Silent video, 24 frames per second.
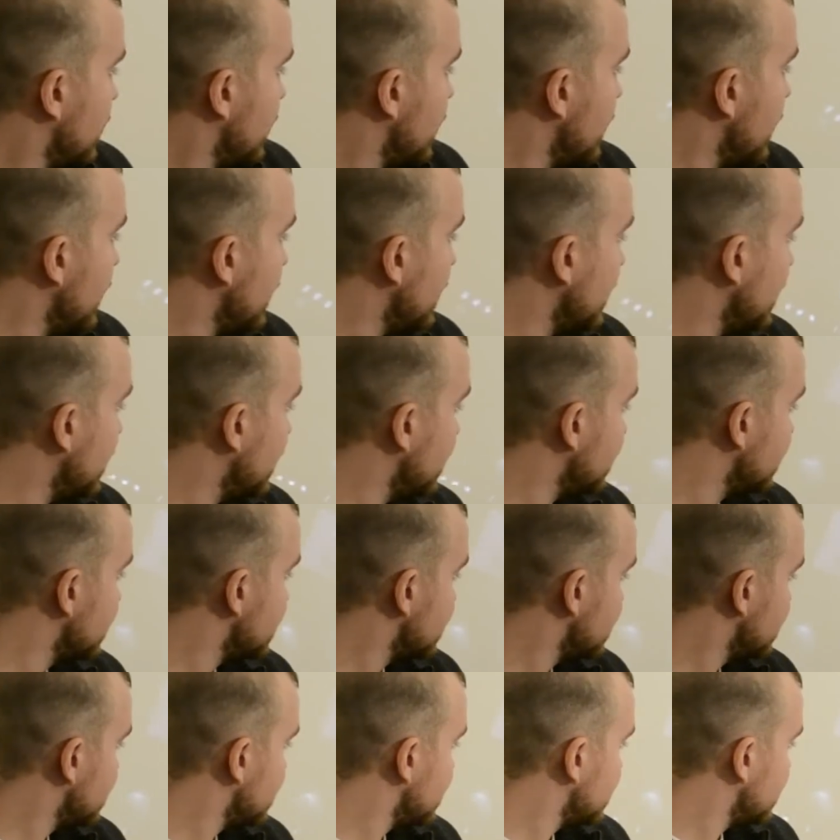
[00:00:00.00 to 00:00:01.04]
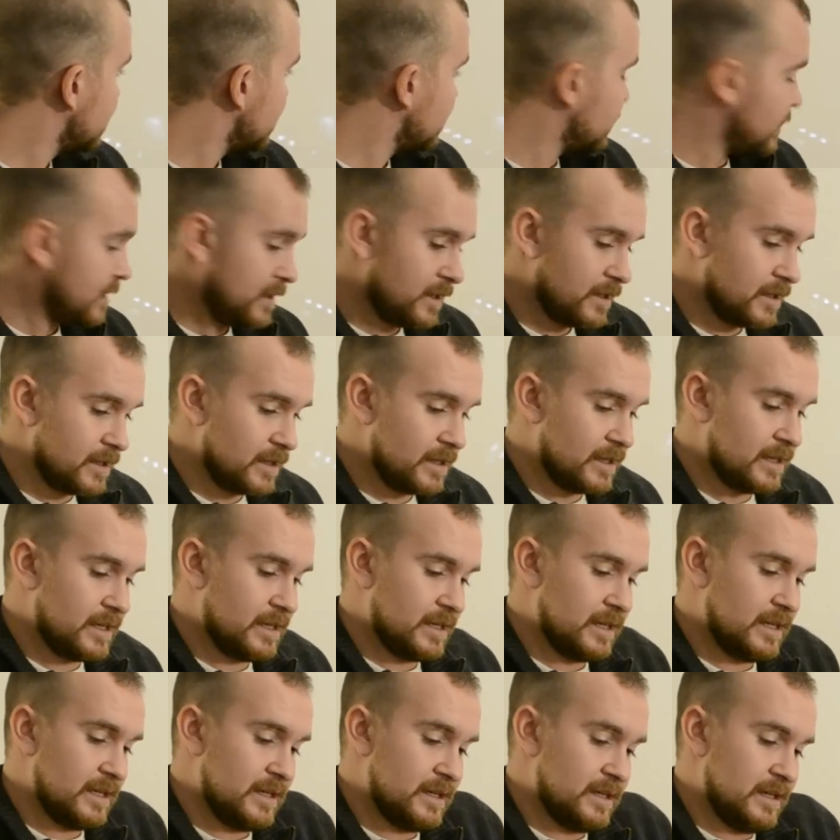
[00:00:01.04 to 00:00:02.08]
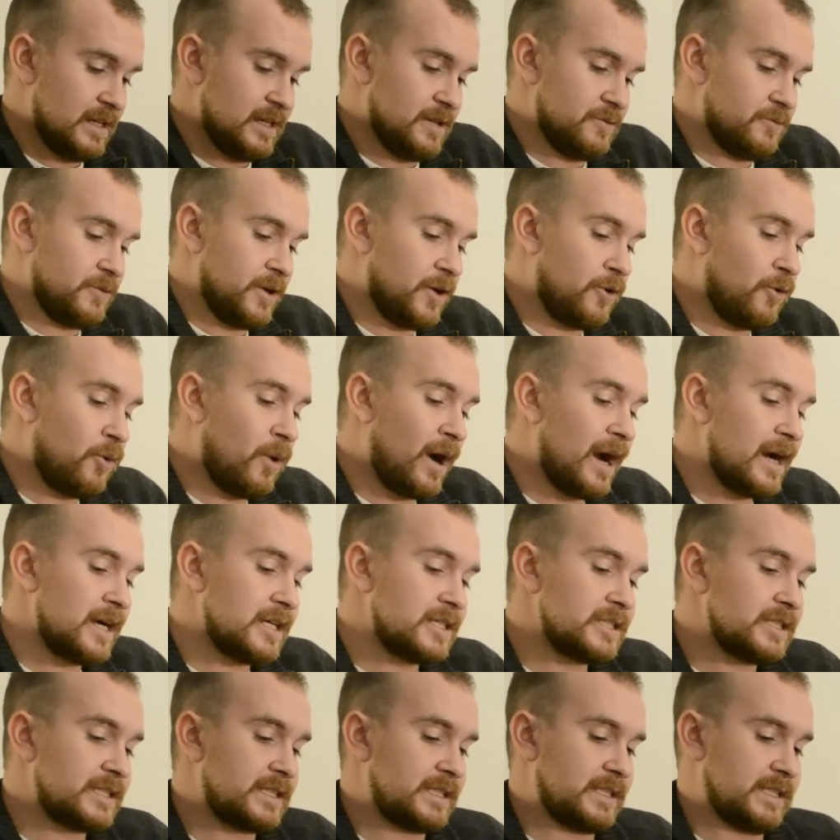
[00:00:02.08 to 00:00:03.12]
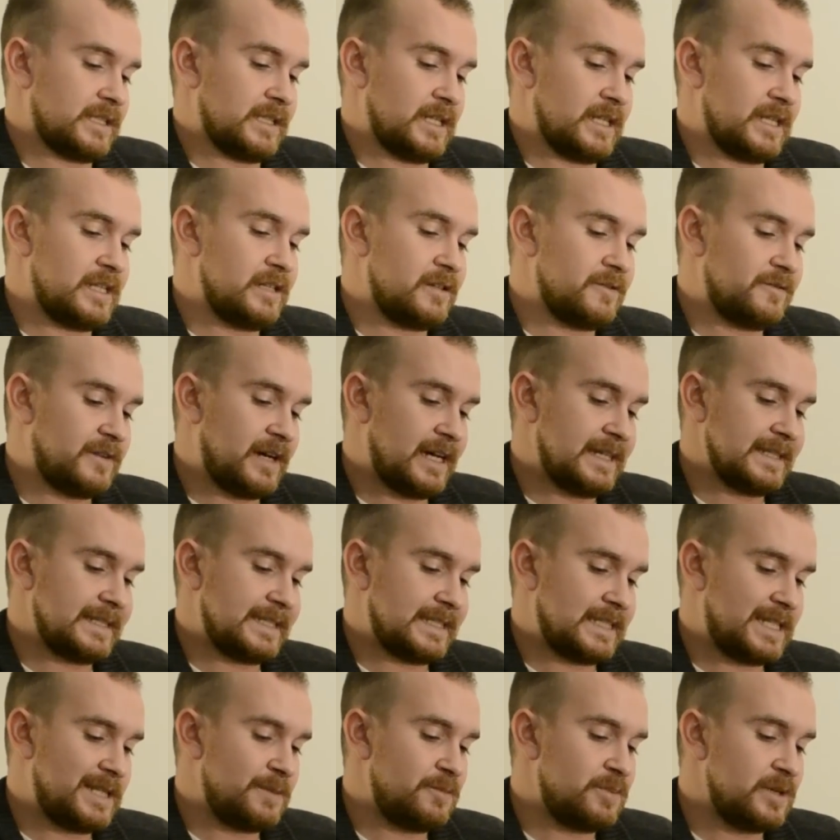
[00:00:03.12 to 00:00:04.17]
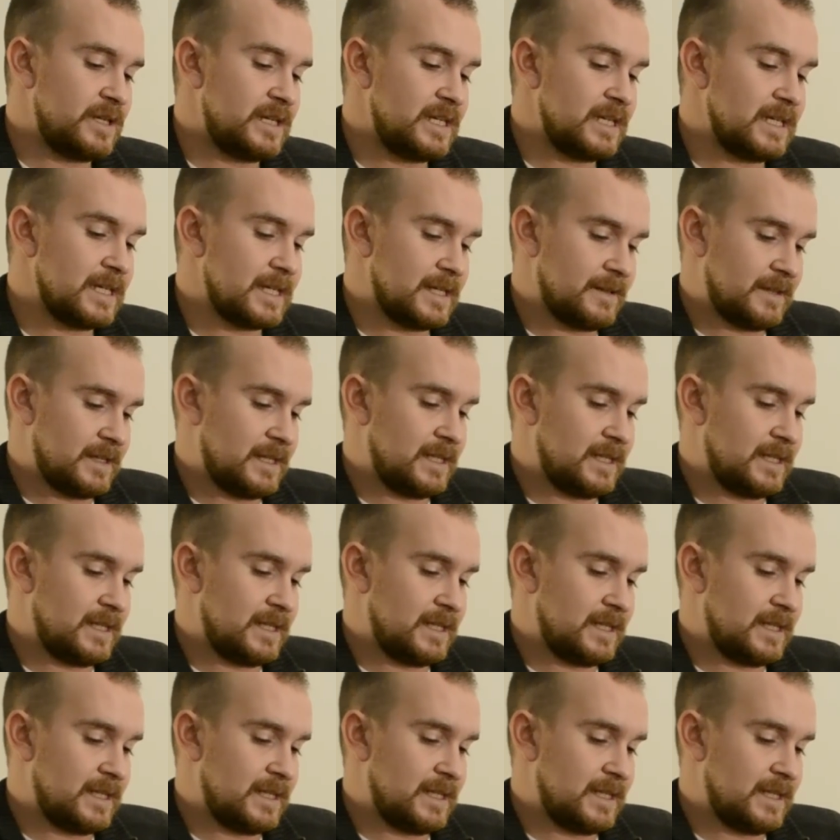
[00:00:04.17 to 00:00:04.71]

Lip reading: And it requires the device to be